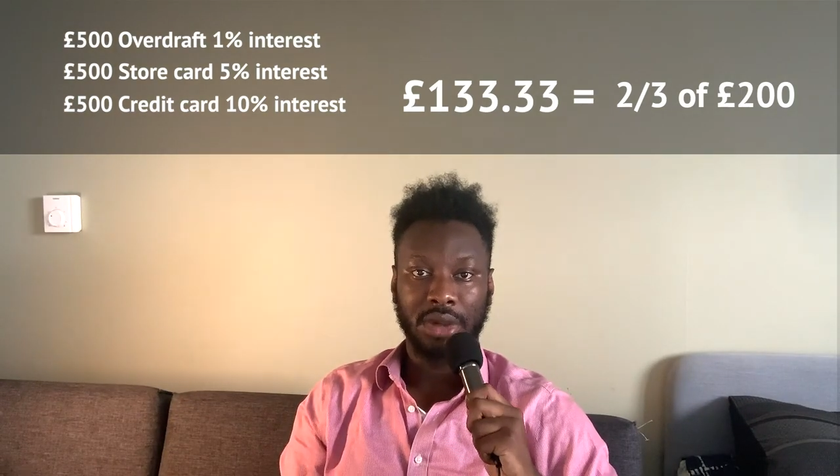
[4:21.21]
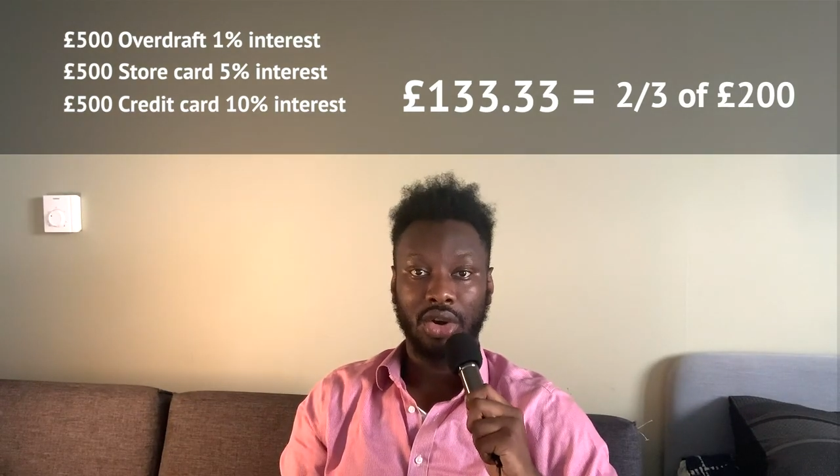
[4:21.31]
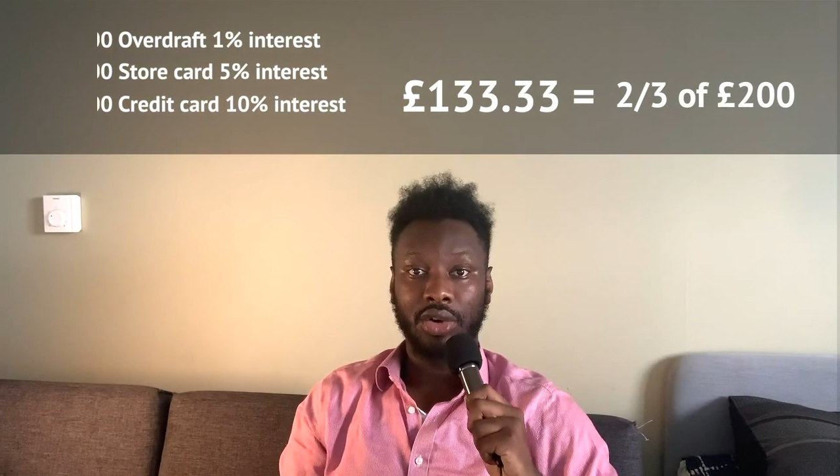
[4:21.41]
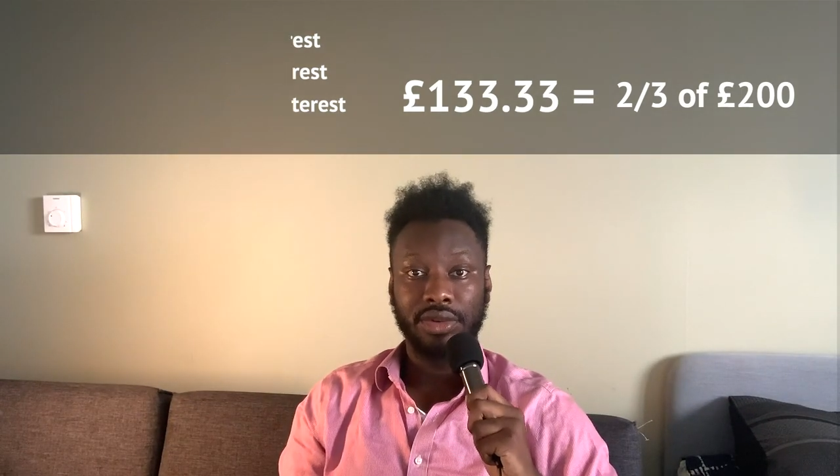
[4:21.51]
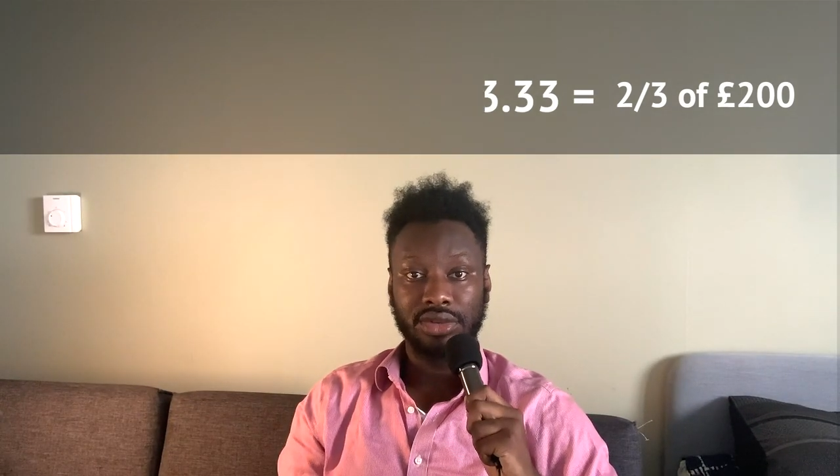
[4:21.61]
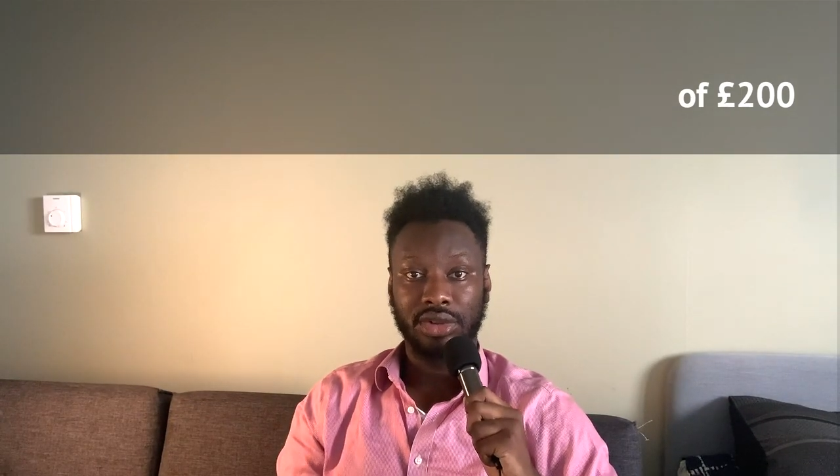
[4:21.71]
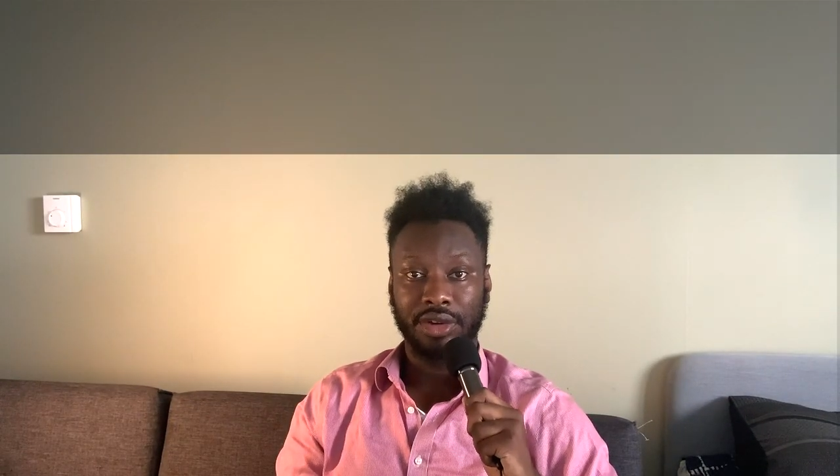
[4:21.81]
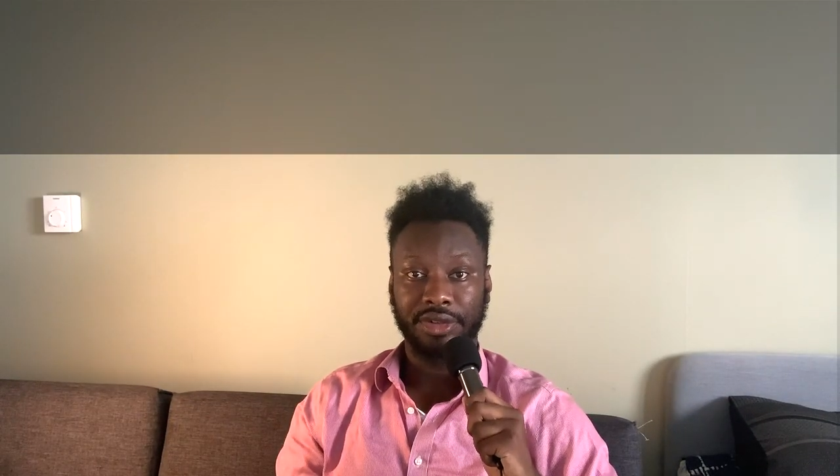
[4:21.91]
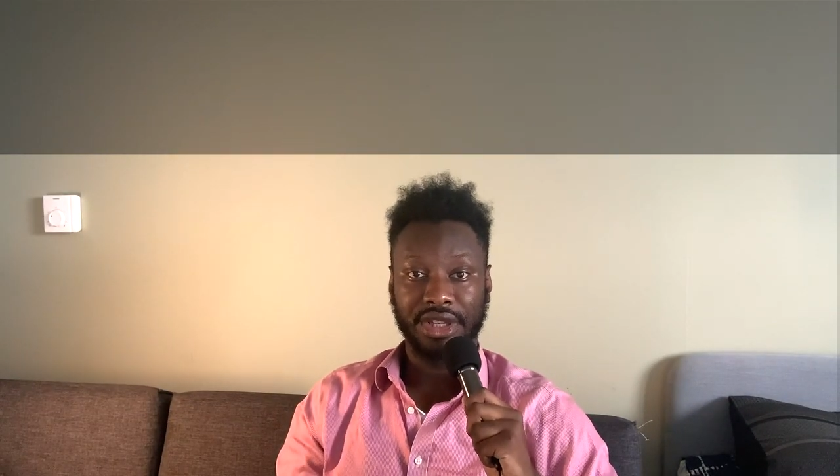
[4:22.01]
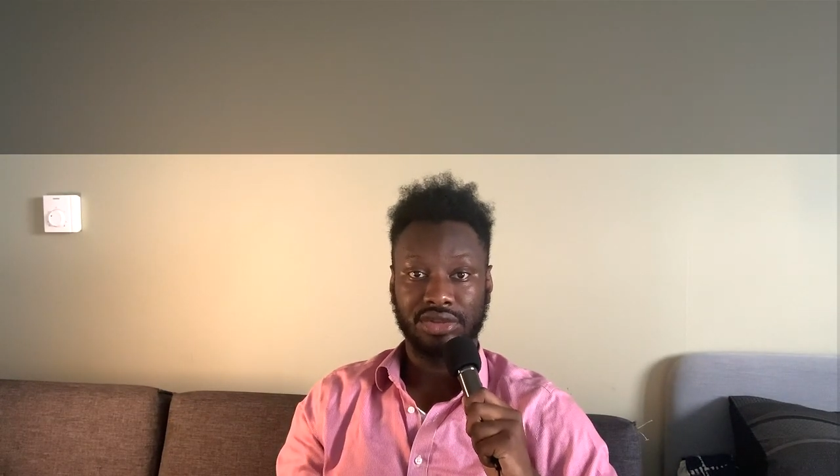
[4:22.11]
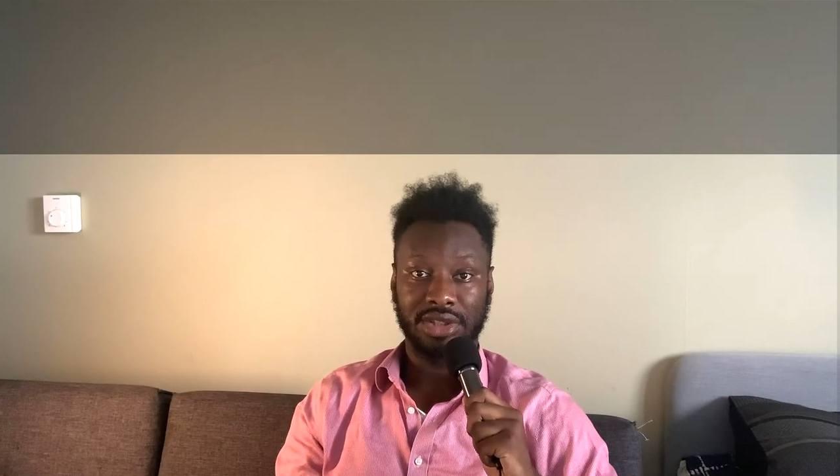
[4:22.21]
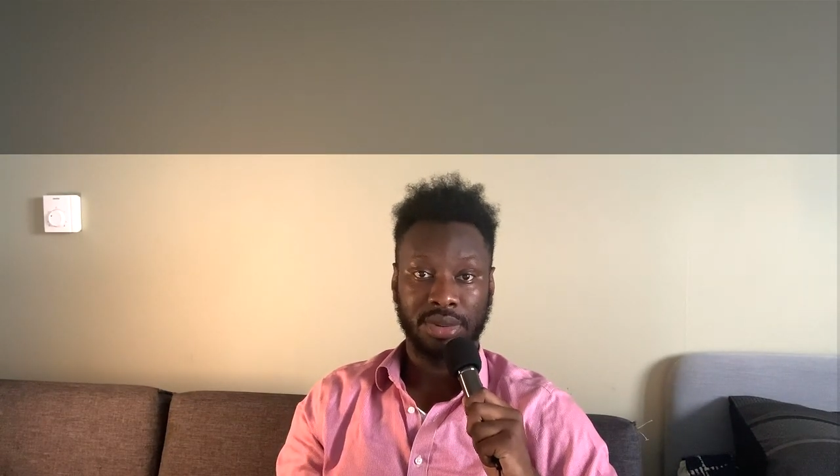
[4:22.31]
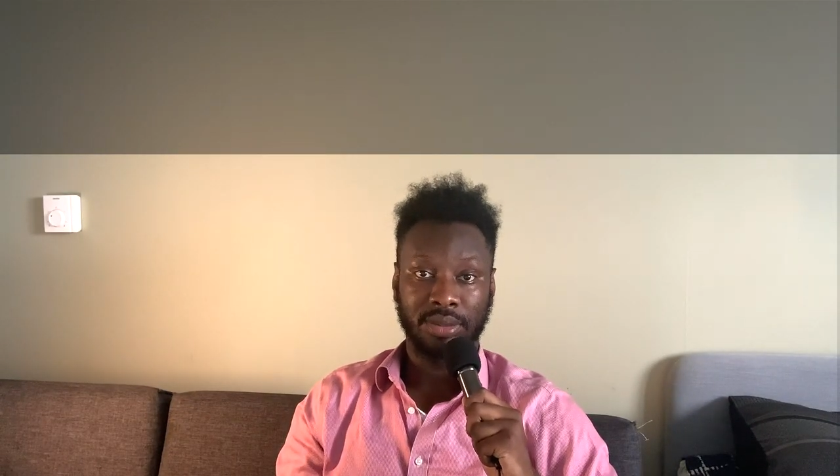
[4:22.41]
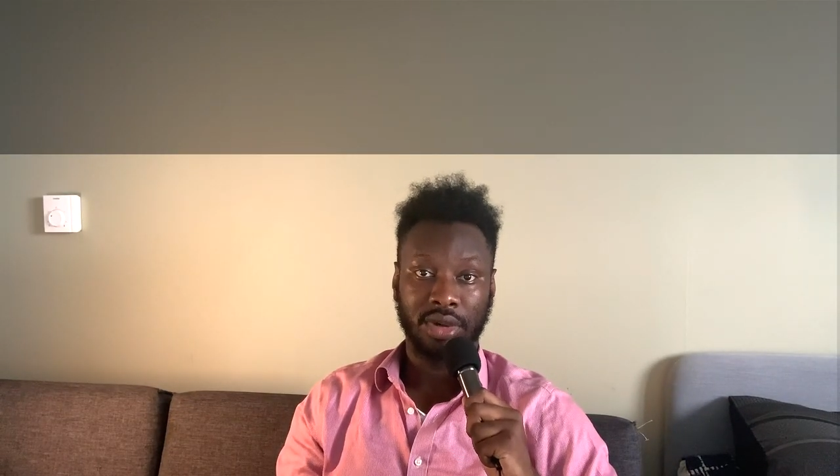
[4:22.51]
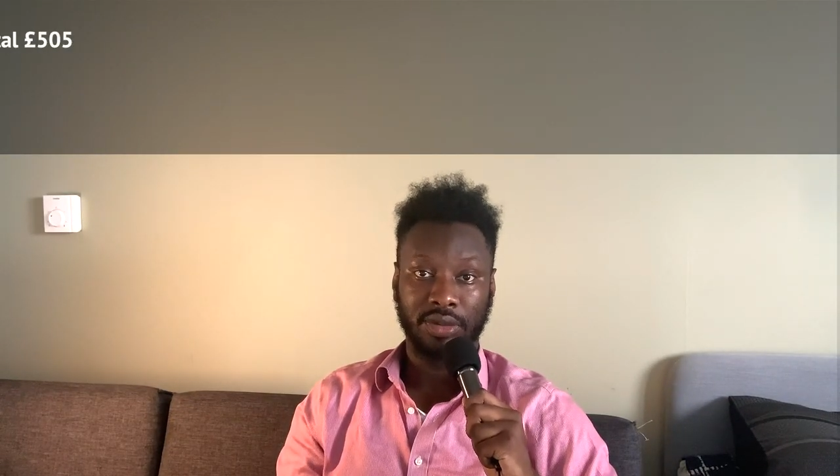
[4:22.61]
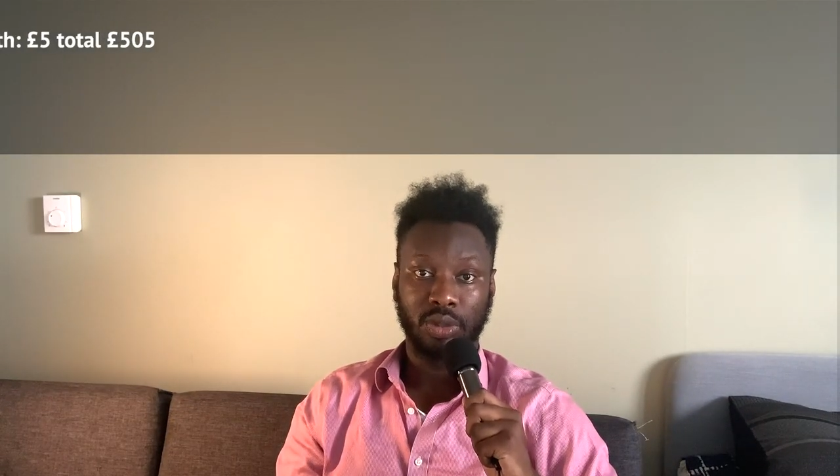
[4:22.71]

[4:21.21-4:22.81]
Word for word: My overdraft interest per month